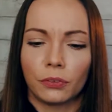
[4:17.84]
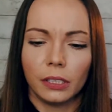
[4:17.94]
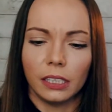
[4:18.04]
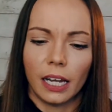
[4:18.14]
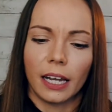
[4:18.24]

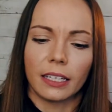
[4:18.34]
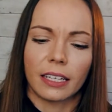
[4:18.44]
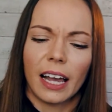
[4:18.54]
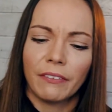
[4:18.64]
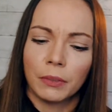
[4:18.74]
really nice.
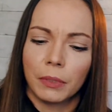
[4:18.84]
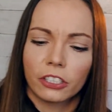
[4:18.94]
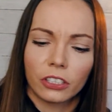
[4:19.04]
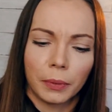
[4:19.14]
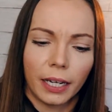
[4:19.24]
I haven't
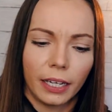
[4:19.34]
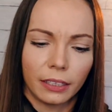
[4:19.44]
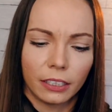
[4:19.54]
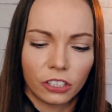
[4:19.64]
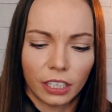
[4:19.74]
measured the behind
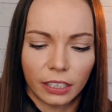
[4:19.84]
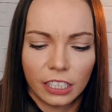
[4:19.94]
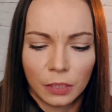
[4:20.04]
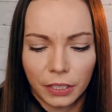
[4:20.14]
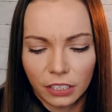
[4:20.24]
the edge
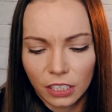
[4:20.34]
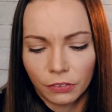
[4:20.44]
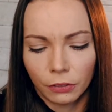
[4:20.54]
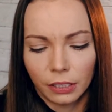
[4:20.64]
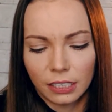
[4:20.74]
thickness, but it does
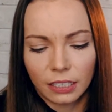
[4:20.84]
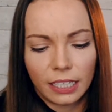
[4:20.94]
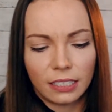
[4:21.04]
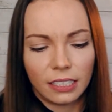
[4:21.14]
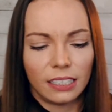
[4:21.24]
feel really
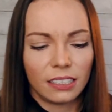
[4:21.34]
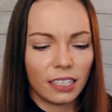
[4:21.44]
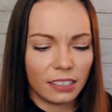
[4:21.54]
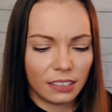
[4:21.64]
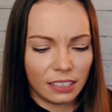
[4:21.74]
slicey. It's
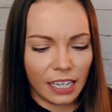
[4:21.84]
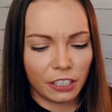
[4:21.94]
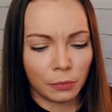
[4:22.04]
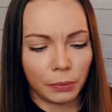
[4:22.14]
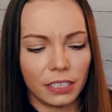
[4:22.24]
got
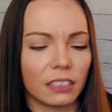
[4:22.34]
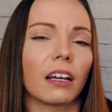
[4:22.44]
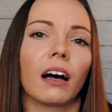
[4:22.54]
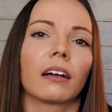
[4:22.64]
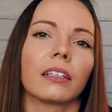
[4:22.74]
standard blade
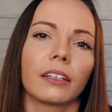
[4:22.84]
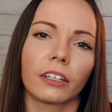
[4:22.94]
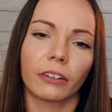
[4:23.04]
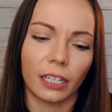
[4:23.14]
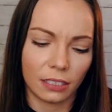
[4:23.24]
stock, nothing
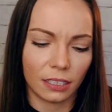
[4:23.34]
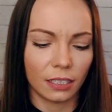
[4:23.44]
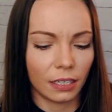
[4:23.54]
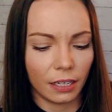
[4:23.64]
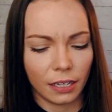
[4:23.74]

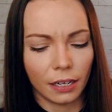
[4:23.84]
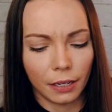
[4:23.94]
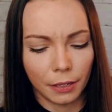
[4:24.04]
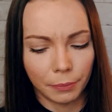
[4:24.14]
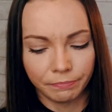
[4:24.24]
crazy.
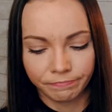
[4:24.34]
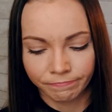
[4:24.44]
The